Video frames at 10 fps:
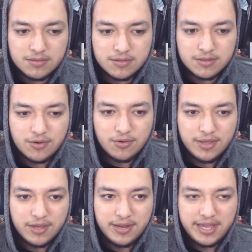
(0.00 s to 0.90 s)
So they
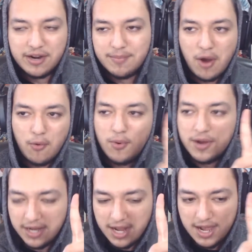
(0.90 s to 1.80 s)
only care about
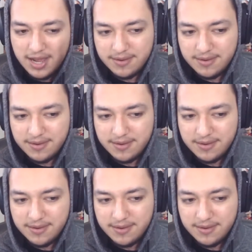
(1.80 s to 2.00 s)
one god.